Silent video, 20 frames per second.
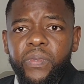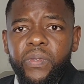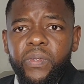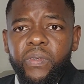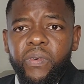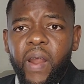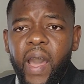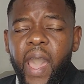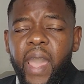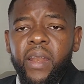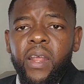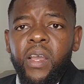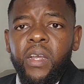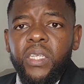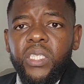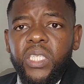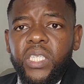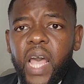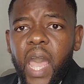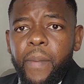right?
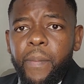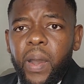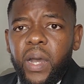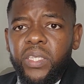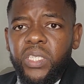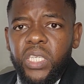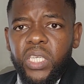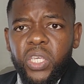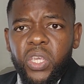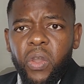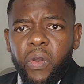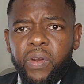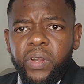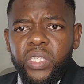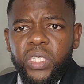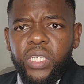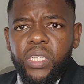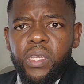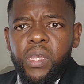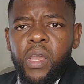
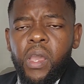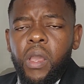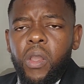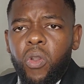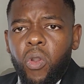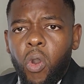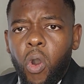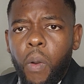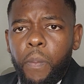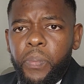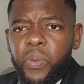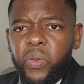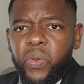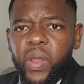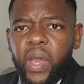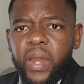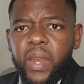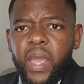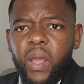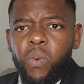Cybersecurity,
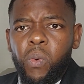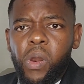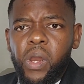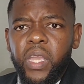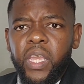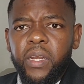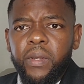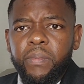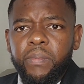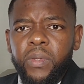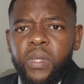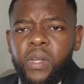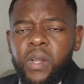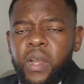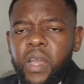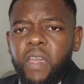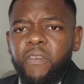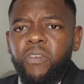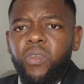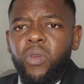computer networking.
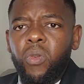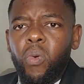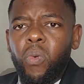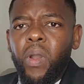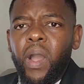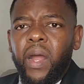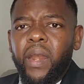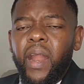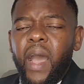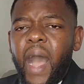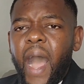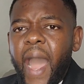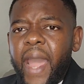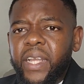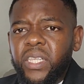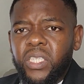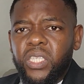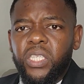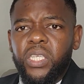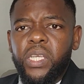If you look at
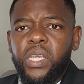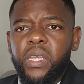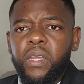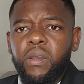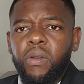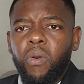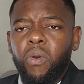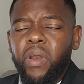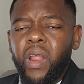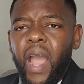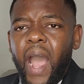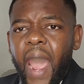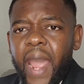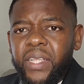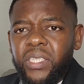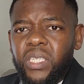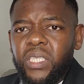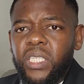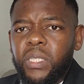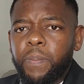IT or the
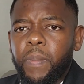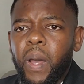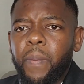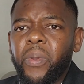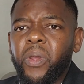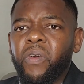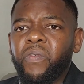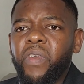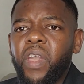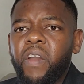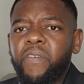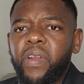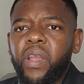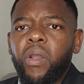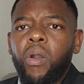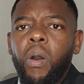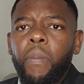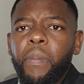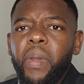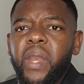IT department of every
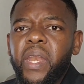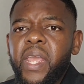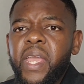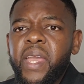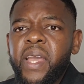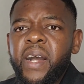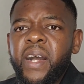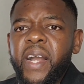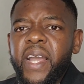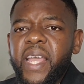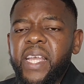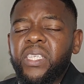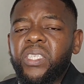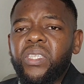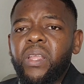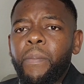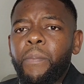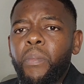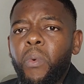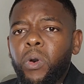company, is
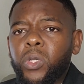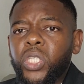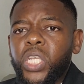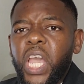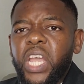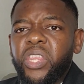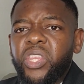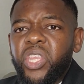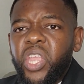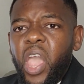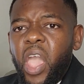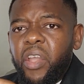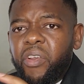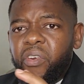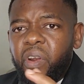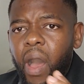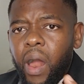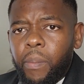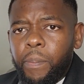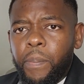the most
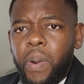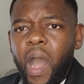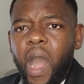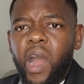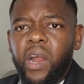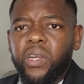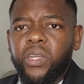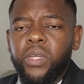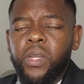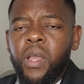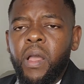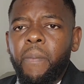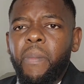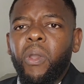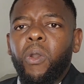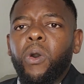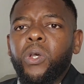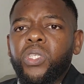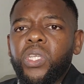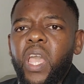integral part,
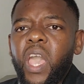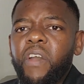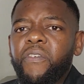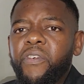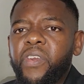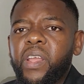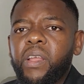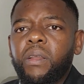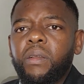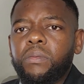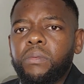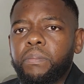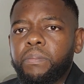because every